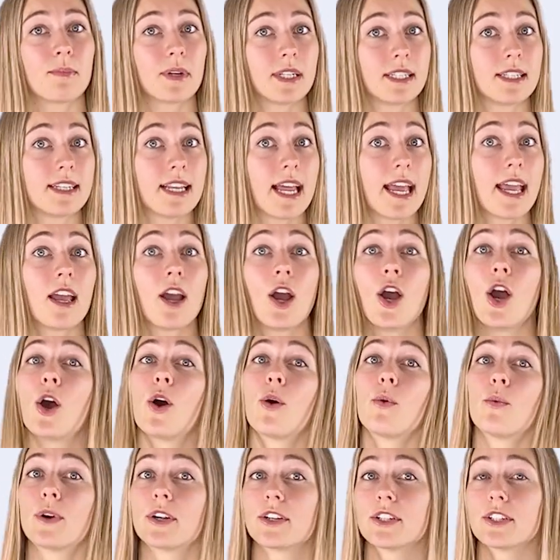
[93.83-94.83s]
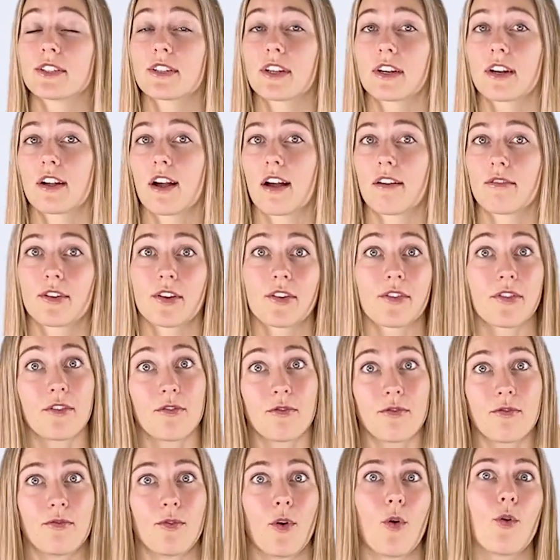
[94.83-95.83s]
but today we're just going to cover
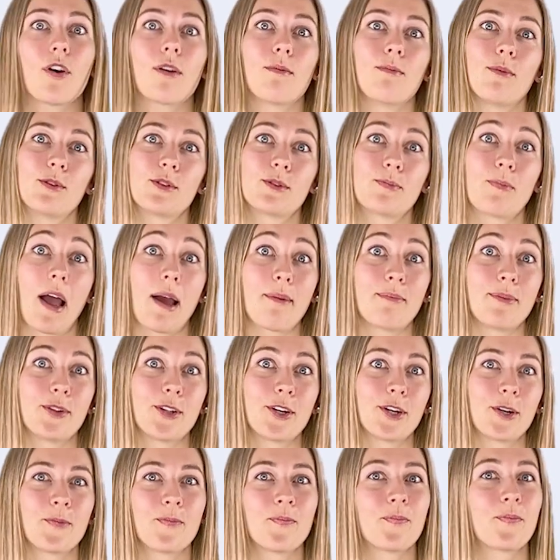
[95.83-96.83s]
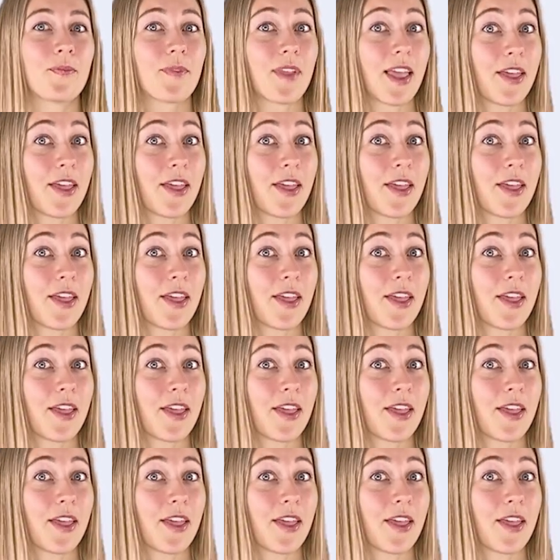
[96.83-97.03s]
the four most popular.